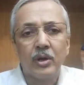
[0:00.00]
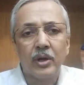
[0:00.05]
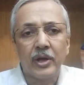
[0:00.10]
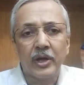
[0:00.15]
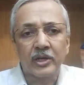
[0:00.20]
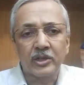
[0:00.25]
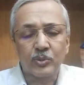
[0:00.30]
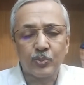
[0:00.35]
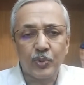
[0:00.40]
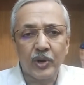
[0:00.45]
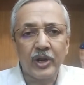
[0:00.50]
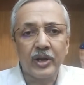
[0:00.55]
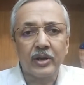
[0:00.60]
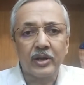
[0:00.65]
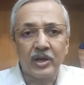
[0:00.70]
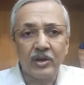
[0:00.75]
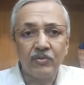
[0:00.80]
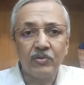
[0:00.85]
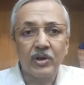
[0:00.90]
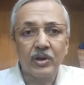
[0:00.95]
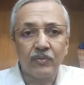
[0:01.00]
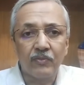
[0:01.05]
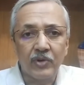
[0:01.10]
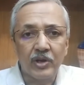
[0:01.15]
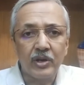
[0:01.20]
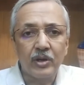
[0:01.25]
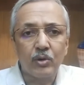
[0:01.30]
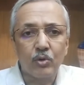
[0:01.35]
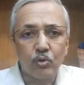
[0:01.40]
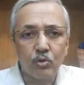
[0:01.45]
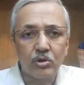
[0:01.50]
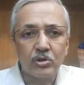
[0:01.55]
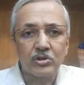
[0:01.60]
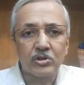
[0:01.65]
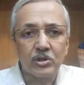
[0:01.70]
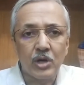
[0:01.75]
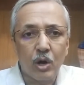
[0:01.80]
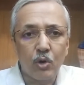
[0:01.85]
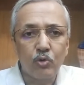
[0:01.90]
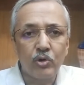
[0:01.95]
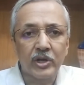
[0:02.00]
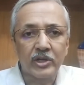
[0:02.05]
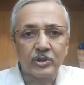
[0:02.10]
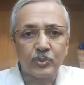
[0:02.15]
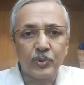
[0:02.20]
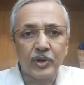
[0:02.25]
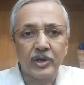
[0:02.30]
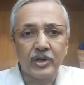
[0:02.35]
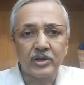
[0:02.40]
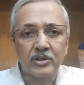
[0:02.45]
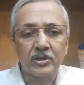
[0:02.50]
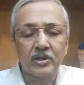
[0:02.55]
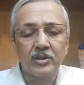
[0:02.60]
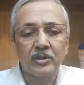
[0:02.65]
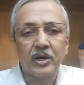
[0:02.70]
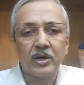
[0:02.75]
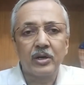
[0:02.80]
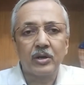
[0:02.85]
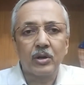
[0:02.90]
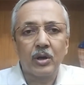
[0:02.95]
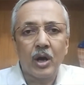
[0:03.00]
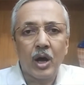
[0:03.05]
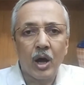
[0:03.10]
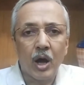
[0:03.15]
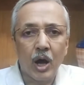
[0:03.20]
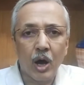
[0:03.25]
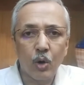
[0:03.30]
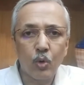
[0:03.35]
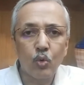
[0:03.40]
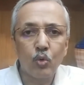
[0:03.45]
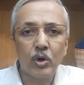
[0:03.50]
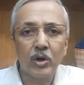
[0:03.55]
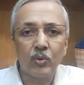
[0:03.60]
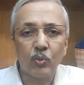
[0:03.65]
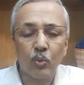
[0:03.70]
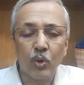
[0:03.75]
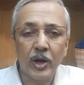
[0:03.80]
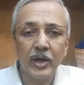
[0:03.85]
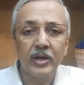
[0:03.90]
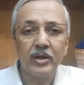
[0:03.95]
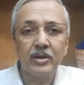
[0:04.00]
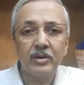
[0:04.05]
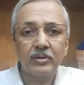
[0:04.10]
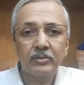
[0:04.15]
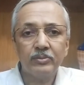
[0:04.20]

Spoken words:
explain, give a very good sound explanation that how and why